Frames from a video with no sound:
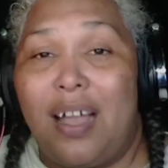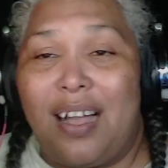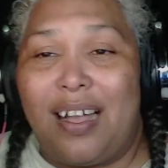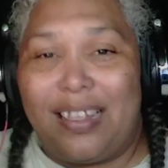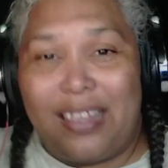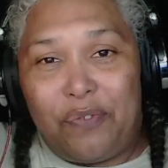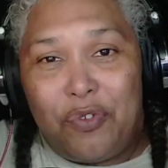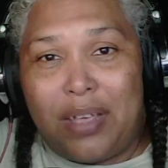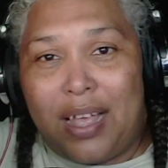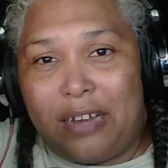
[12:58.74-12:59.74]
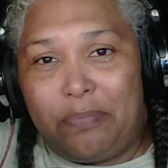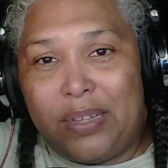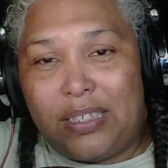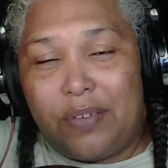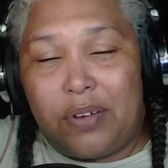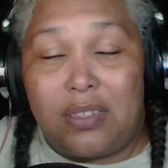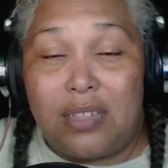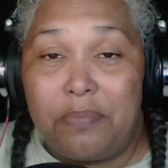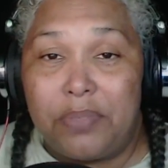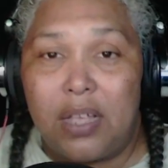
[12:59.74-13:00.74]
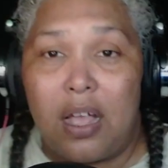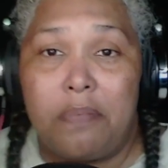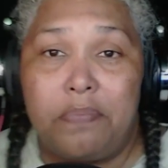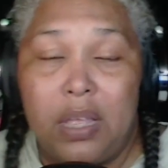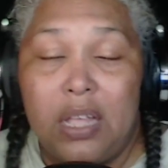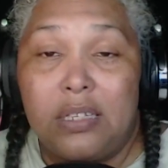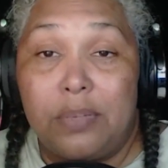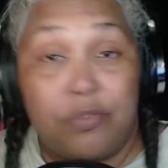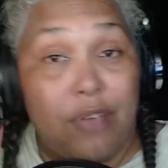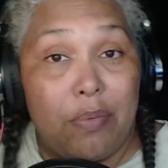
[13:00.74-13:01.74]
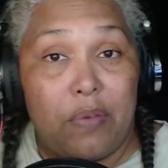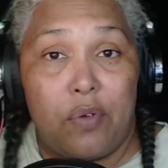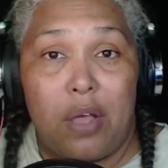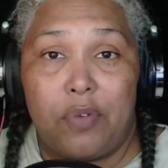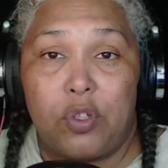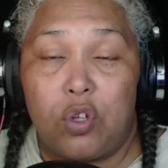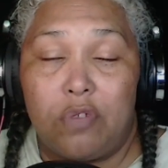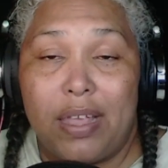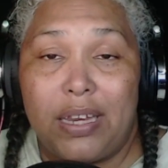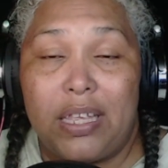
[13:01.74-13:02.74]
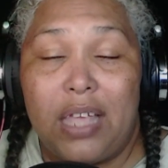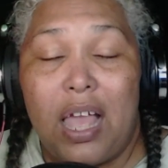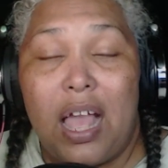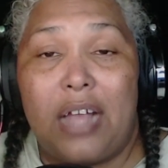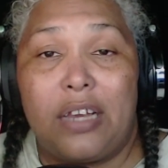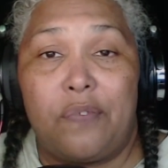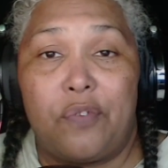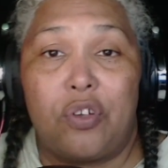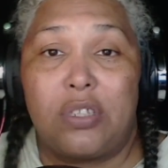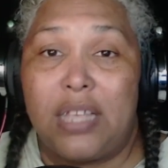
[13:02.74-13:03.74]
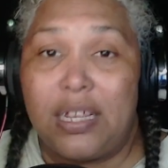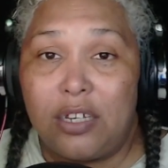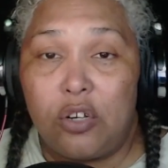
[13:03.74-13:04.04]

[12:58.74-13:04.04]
If you can, please give it a thumbs up. Subscribe if you haven't already. And of course, hit the